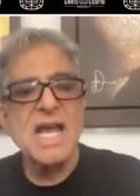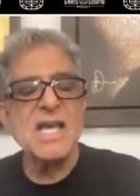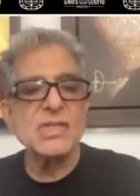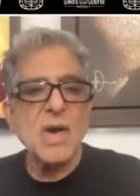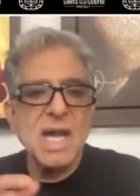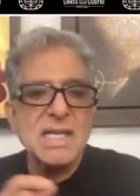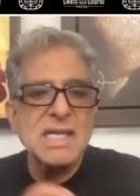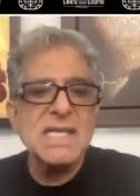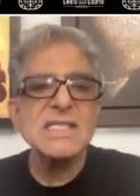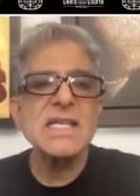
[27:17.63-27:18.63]
So
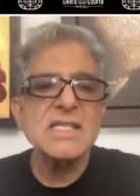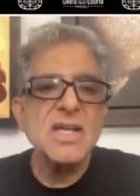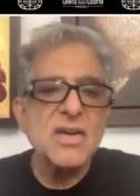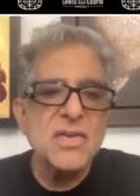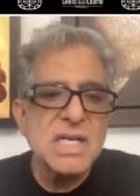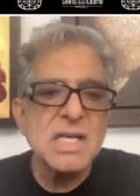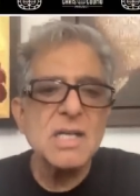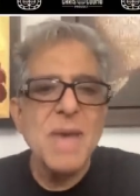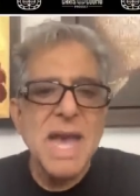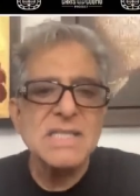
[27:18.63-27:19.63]
unless there's a critical
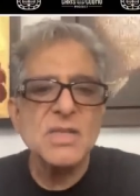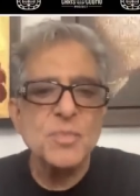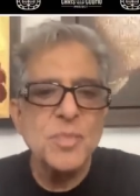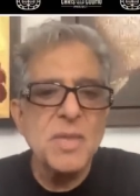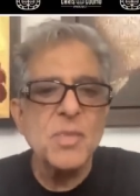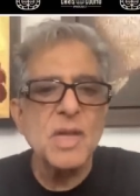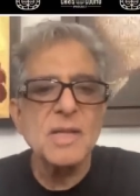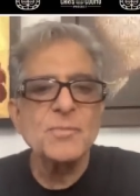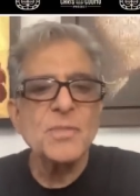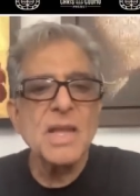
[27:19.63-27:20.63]
mass of
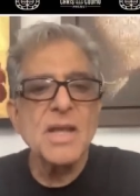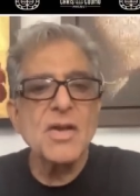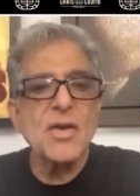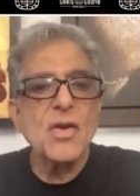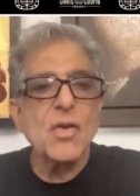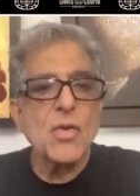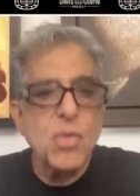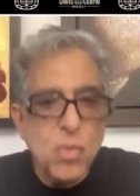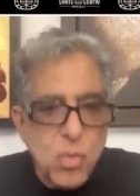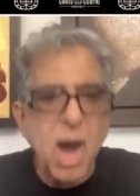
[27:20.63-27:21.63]
people
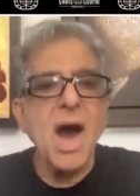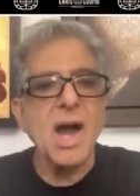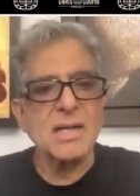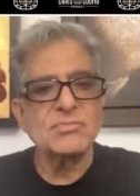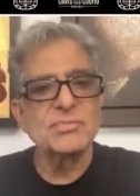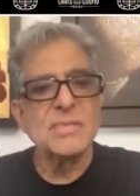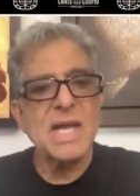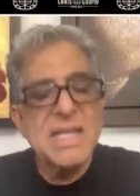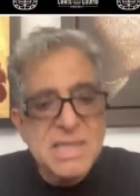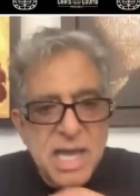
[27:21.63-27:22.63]
who are
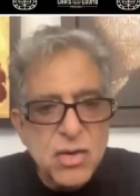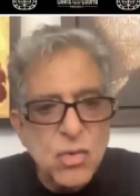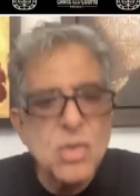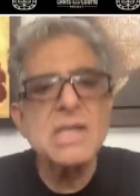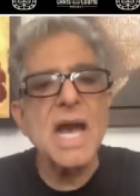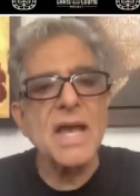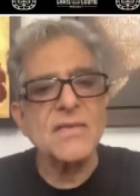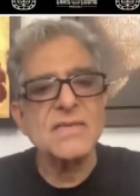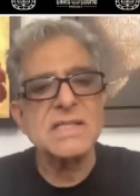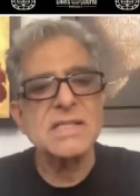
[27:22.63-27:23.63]
in their own
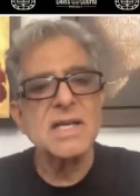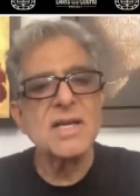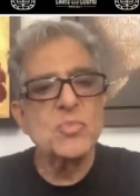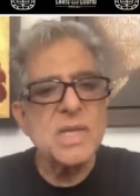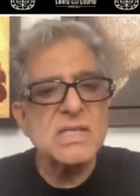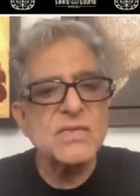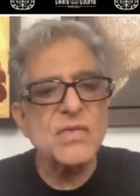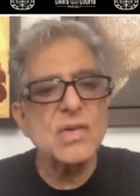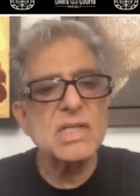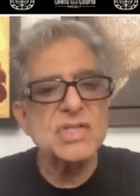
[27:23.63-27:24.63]
lives
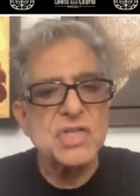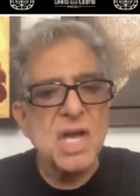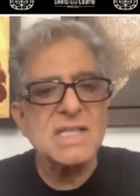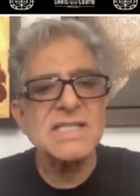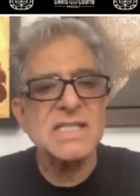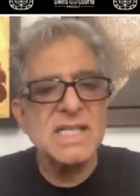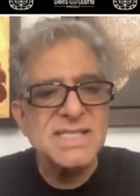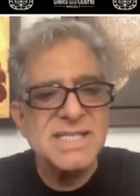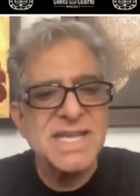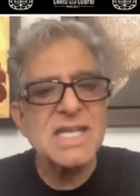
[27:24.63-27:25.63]
peaceful, just,
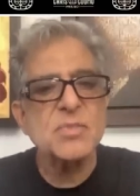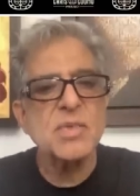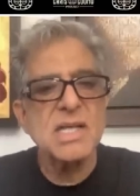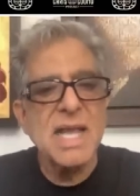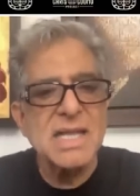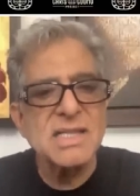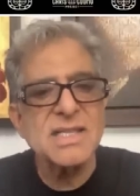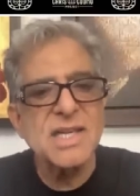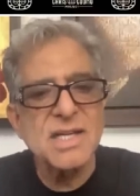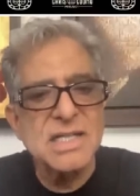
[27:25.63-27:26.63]
sustainable,
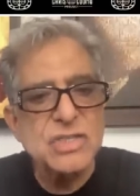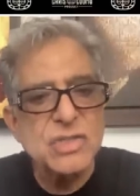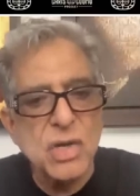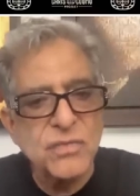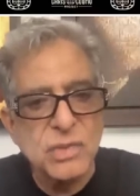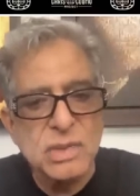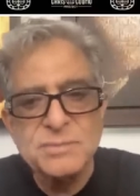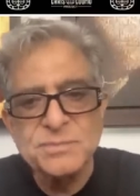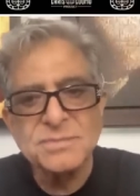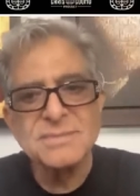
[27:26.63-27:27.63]
healthier, and joyful,
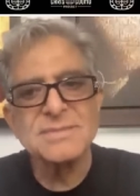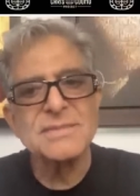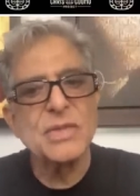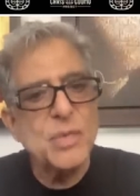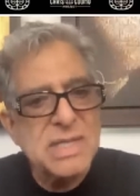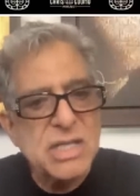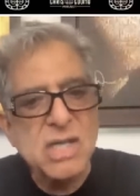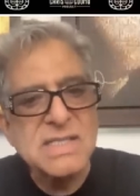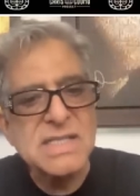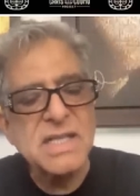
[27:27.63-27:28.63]
you will
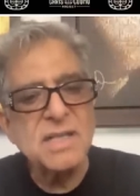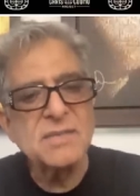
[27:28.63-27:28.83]
not see